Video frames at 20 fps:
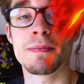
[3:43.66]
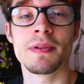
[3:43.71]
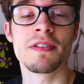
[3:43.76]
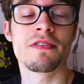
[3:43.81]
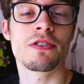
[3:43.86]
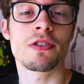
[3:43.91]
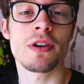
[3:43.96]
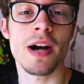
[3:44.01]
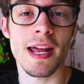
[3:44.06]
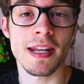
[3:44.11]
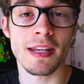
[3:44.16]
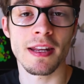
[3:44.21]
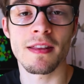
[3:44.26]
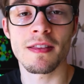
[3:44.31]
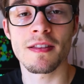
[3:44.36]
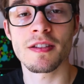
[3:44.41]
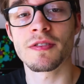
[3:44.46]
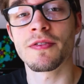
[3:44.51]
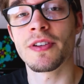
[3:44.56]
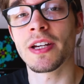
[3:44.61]
before ending
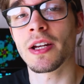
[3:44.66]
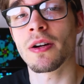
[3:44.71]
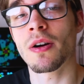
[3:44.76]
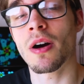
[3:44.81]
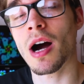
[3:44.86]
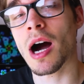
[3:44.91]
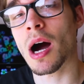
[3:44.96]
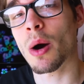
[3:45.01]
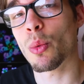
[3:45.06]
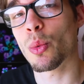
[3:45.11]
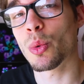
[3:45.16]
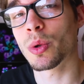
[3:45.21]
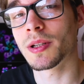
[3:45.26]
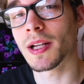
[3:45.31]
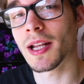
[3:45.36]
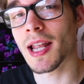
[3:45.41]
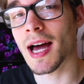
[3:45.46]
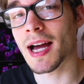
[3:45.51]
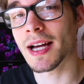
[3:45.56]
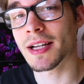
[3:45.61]
this video, I would
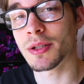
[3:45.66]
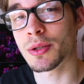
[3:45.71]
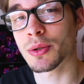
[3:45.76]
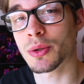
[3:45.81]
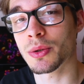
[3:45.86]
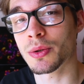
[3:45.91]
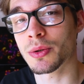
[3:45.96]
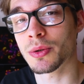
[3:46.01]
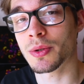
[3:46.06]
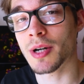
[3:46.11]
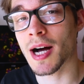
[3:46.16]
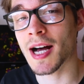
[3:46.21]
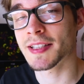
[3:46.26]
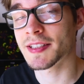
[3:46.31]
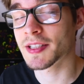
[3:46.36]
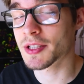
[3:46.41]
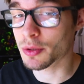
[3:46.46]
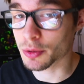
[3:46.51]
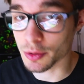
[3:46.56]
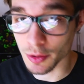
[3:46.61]
like to
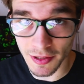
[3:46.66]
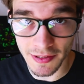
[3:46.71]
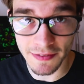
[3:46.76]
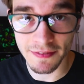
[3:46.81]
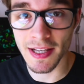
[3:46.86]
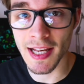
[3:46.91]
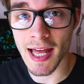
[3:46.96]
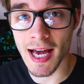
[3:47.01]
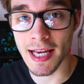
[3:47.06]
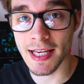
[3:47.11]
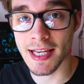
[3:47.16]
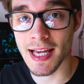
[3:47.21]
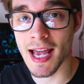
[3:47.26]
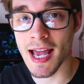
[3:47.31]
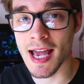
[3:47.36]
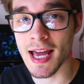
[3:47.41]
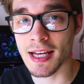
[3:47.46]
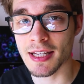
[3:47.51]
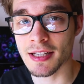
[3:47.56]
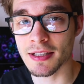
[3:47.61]
ask you to leave a like
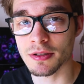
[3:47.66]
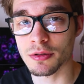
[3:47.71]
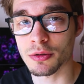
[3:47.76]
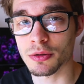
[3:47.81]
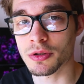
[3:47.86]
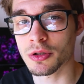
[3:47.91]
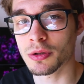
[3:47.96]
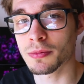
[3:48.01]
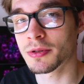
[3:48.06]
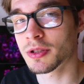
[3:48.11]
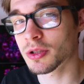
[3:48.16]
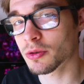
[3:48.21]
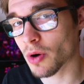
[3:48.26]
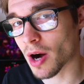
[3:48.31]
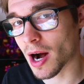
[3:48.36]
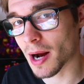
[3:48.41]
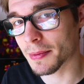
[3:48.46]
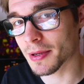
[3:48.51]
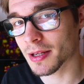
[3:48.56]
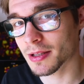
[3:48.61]
and to
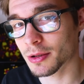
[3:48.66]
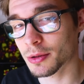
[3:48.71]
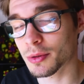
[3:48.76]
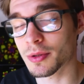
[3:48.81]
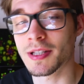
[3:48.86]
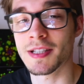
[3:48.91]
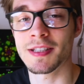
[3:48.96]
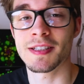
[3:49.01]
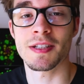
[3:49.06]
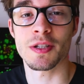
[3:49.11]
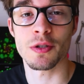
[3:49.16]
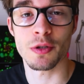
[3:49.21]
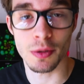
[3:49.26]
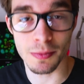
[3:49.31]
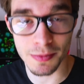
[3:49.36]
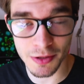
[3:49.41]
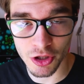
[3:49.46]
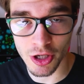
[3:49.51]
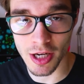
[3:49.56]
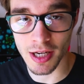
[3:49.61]
subscribe to this
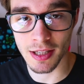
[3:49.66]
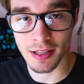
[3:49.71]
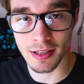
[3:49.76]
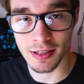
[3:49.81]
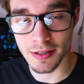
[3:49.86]
YouTube channel.